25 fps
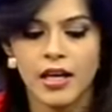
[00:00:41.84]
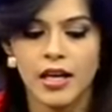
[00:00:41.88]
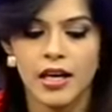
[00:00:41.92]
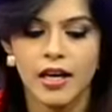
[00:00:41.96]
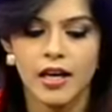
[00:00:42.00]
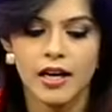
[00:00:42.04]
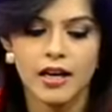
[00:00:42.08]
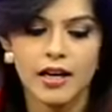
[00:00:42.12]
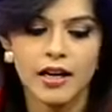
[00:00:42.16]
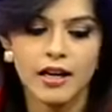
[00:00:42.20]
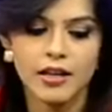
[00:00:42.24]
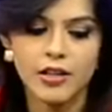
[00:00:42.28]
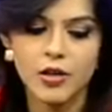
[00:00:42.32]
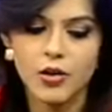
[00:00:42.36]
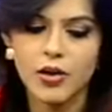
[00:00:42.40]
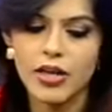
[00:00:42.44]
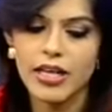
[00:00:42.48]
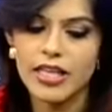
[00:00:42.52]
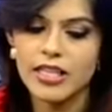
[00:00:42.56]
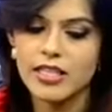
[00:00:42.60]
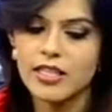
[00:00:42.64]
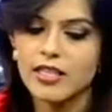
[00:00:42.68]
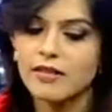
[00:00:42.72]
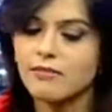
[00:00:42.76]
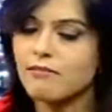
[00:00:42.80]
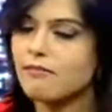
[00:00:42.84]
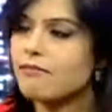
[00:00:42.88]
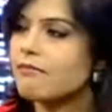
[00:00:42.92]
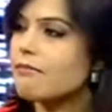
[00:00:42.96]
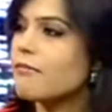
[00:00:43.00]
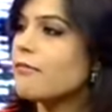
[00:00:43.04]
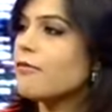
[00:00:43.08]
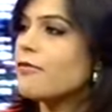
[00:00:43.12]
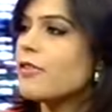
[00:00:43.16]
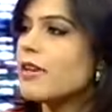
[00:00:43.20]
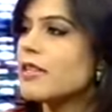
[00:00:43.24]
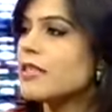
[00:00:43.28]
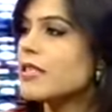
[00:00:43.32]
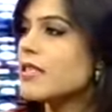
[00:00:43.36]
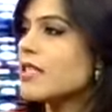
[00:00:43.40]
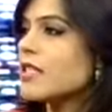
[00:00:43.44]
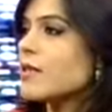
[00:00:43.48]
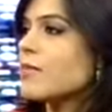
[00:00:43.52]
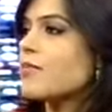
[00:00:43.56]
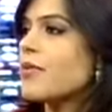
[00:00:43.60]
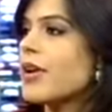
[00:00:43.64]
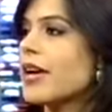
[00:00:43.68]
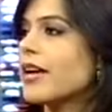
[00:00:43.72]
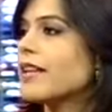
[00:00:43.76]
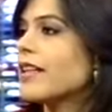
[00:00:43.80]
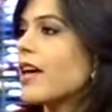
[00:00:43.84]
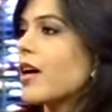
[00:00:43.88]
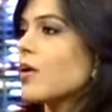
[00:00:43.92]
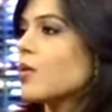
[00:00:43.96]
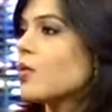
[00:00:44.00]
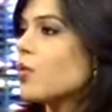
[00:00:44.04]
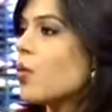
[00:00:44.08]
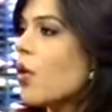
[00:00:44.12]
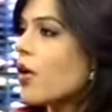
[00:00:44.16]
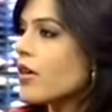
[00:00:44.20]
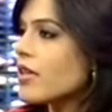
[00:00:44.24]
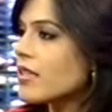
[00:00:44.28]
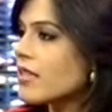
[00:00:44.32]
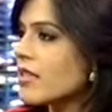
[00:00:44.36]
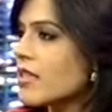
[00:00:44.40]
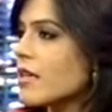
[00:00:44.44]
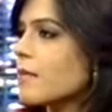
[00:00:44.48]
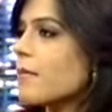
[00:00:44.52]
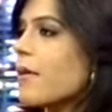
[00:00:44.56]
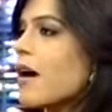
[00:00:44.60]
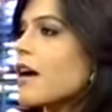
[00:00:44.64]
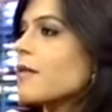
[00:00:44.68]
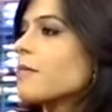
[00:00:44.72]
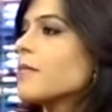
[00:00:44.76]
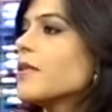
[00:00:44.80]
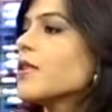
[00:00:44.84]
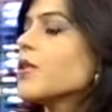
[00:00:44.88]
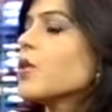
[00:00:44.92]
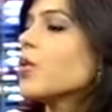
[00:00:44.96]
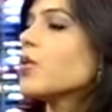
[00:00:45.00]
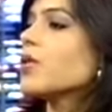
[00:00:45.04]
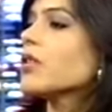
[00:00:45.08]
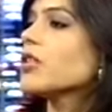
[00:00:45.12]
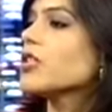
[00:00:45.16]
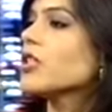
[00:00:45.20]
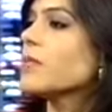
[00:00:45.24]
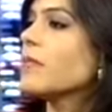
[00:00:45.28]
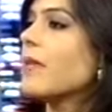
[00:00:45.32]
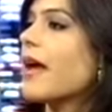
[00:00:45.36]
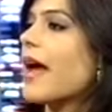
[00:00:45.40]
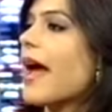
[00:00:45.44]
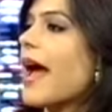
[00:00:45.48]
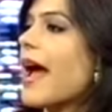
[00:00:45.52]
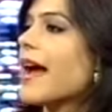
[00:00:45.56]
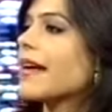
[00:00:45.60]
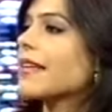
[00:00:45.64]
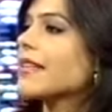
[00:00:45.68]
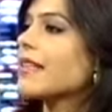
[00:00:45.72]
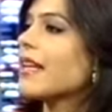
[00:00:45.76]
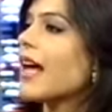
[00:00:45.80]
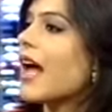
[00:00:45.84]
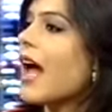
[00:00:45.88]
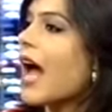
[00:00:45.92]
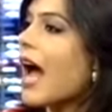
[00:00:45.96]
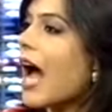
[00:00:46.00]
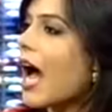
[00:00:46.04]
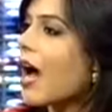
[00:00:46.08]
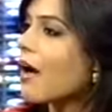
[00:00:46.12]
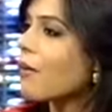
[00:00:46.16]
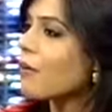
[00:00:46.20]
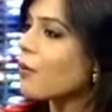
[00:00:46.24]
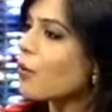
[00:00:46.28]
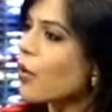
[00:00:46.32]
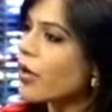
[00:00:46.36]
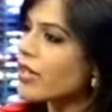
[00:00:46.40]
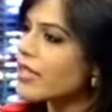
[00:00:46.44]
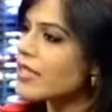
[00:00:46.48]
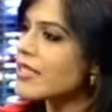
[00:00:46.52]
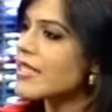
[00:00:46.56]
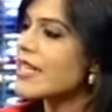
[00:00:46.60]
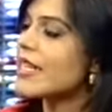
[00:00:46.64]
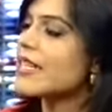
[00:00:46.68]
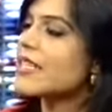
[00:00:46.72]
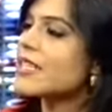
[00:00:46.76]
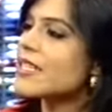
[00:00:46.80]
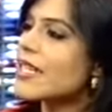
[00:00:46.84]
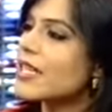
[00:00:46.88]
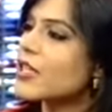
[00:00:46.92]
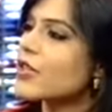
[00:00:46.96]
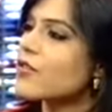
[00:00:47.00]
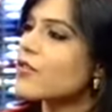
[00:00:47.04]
Yogesh, first, just break down what is an Apartment Ownership Act, what is the extent